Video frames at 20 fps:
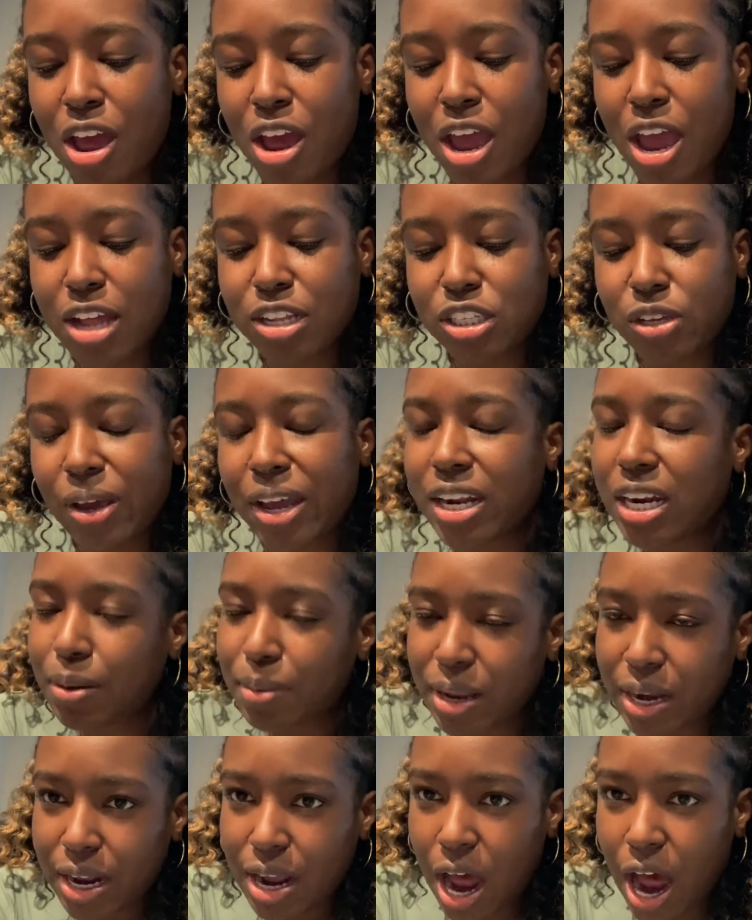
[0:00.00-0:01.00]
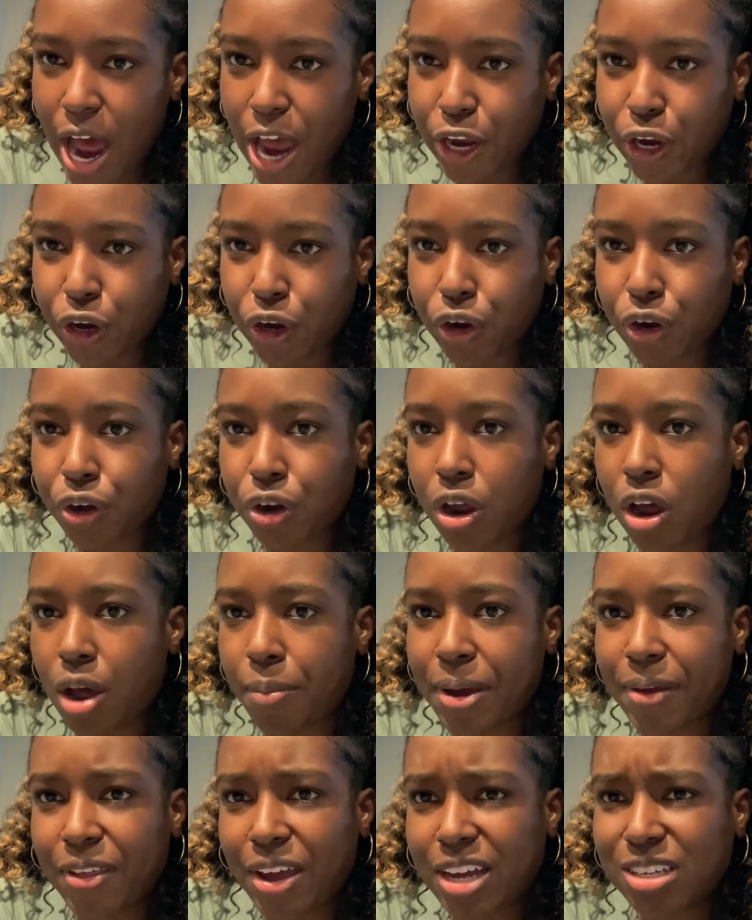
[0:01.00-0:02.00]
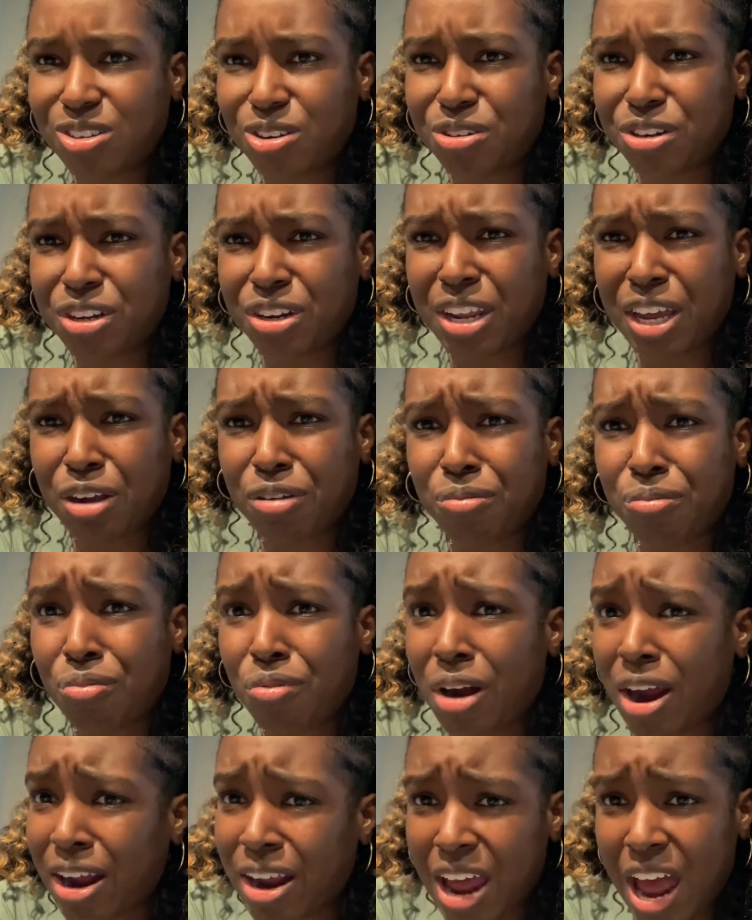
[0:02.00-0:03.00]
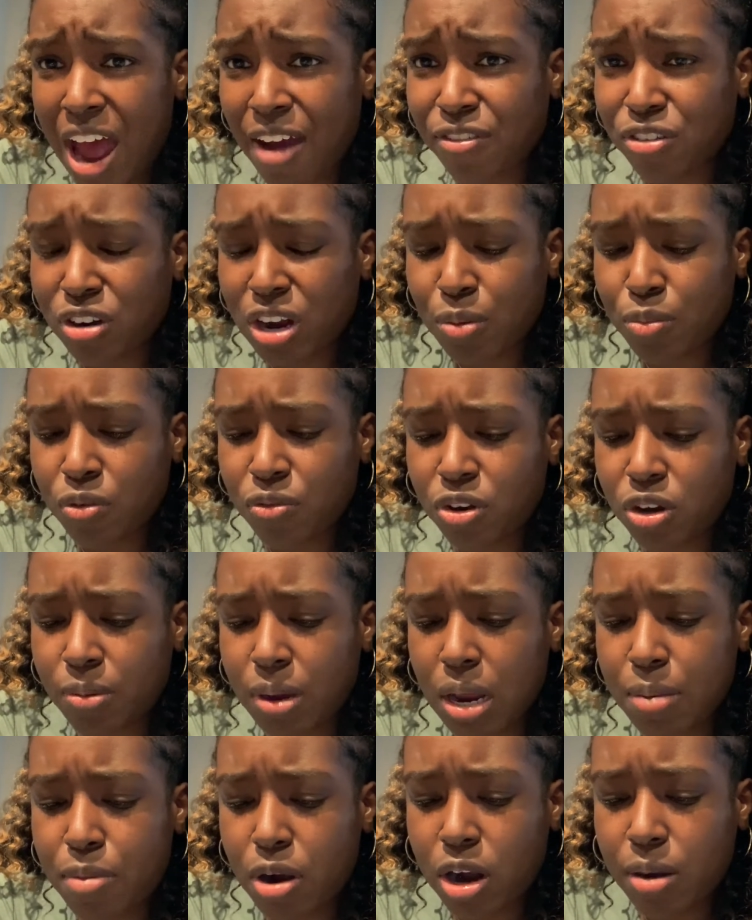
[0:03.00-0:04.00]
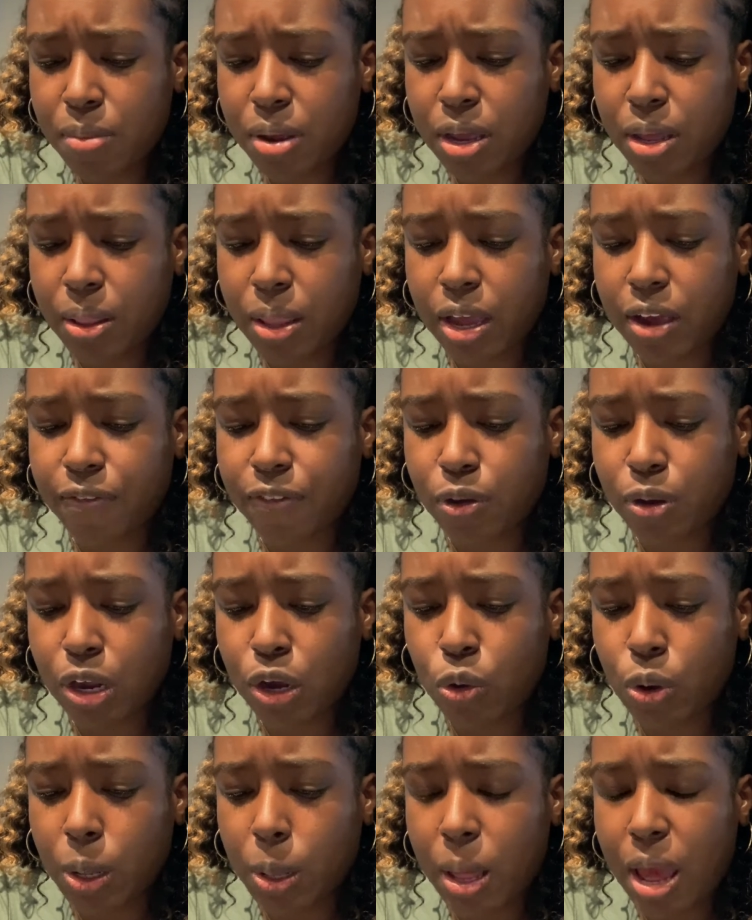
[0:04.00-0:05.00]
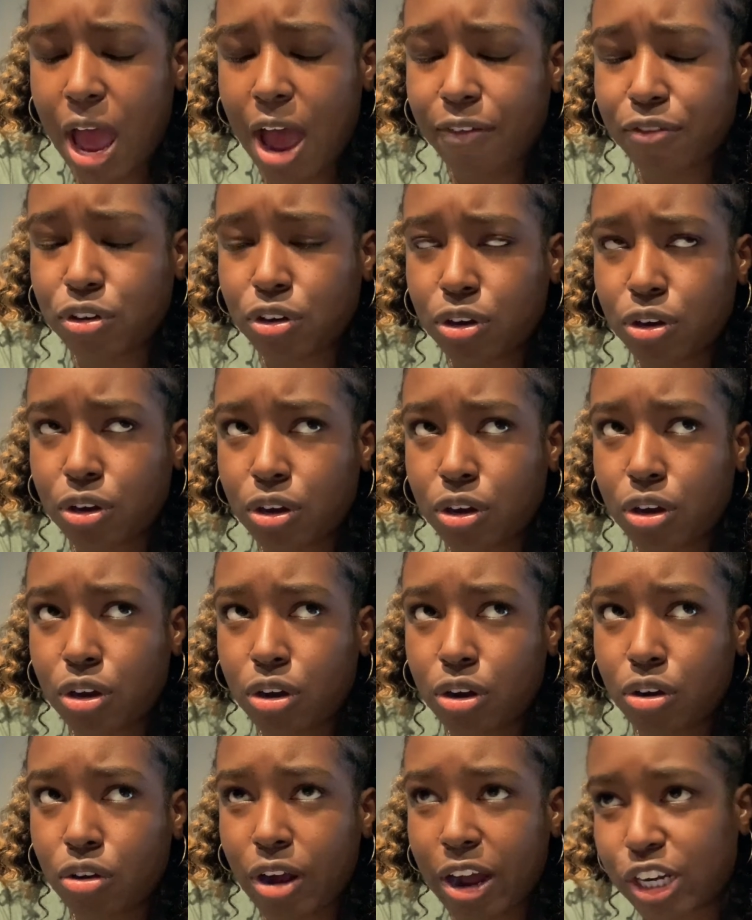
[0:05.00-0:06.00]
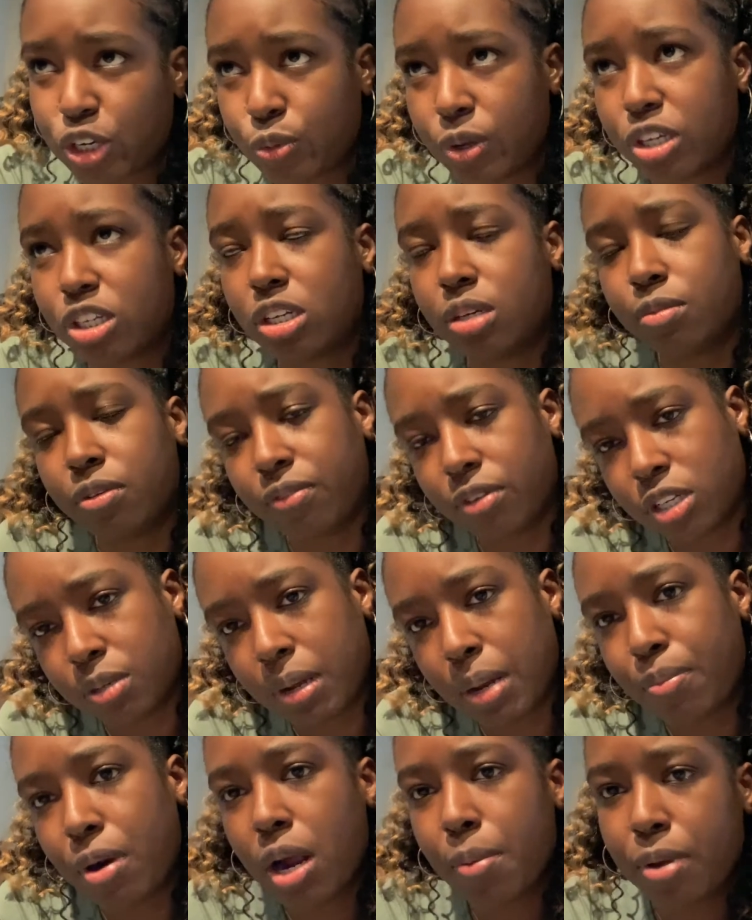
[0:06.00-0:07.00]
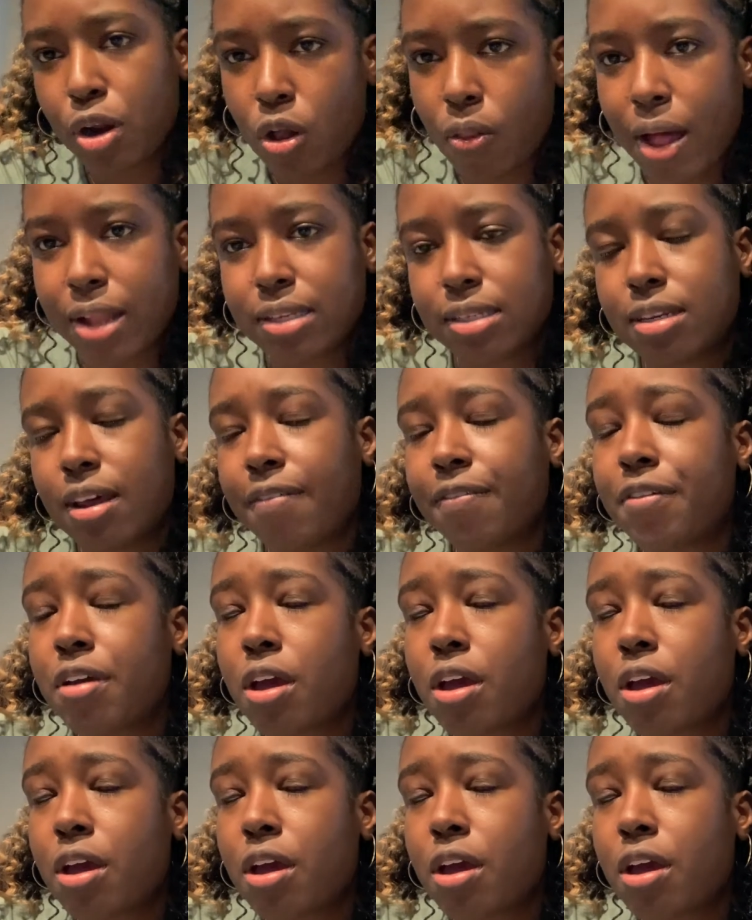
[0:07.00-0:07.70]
And so I ended up getting hired. I think I started like right after I moved into my apartment, like very quickly after graduation, moving into my apartment, all that stuff.